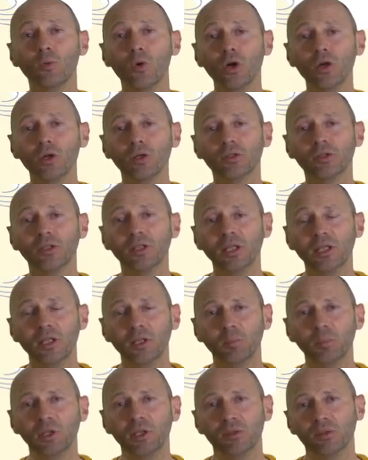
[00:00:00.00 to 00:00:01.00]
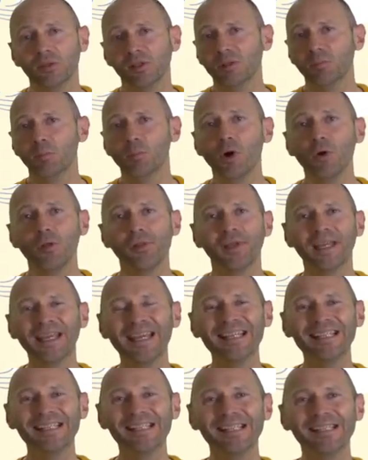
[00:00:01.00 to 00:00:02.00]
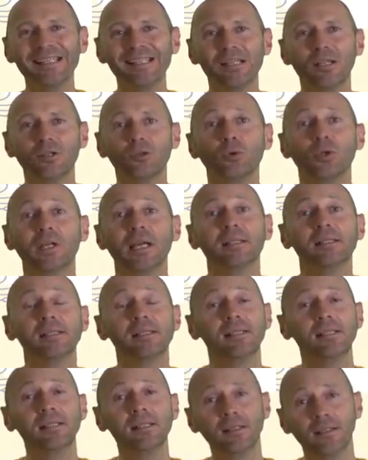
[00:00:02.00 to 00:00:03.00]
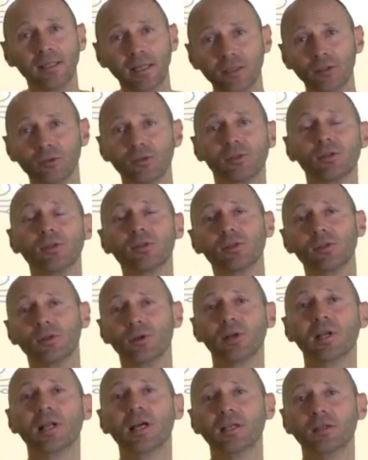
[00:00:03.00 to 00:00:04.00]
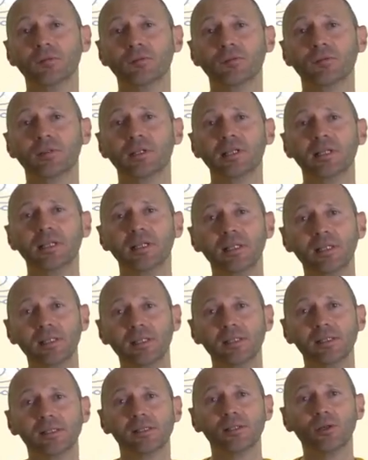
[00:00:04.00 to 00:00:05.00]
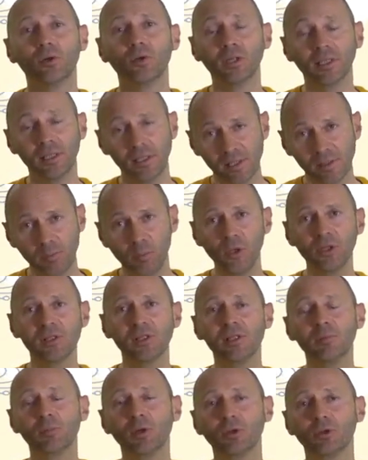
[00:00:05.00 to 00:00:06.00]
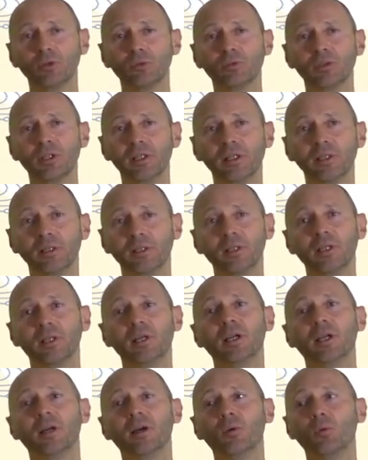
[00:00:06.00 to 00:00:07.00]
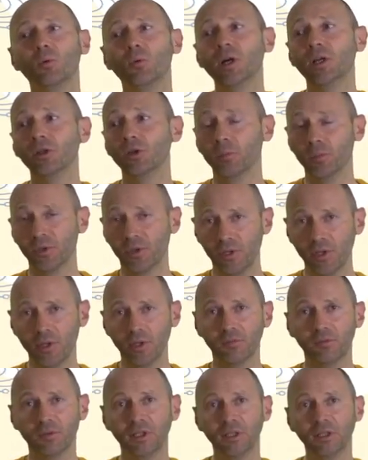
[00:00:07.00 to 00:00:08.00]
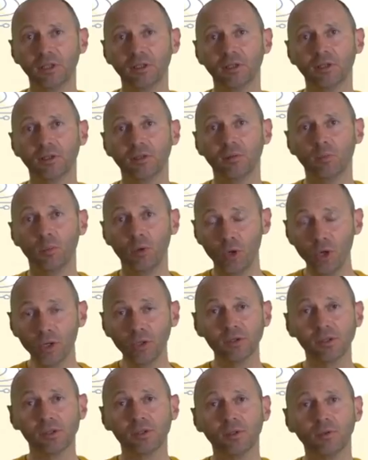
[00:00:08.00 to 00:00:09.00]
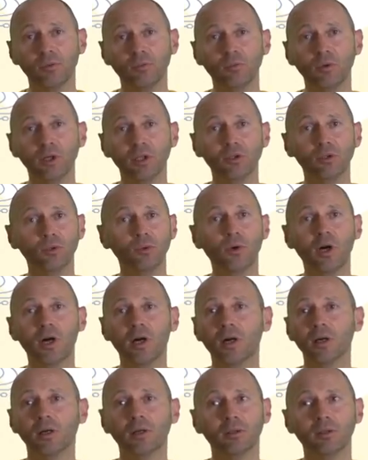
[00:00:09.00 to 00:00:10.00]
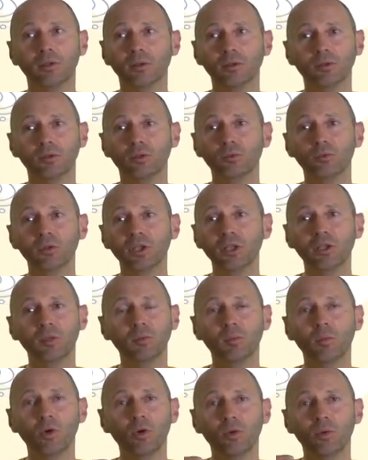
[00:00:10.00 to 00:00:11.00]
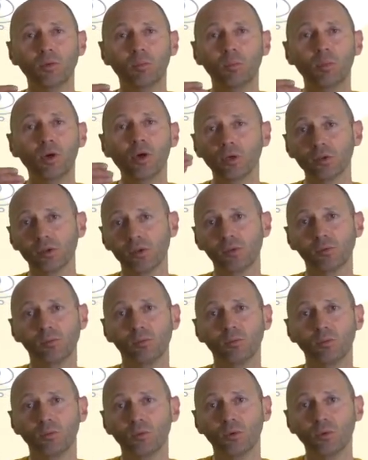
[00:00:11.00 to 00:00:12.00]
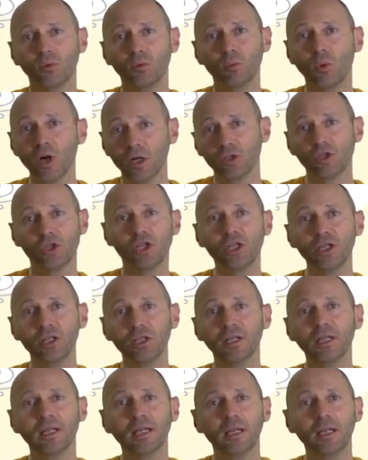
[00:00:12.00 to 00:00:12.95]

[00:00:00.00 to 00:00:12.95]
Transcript: World, because in both cases you can see dinosaurs alive. So it's possible today, when observing birds, when you are doing birds watching,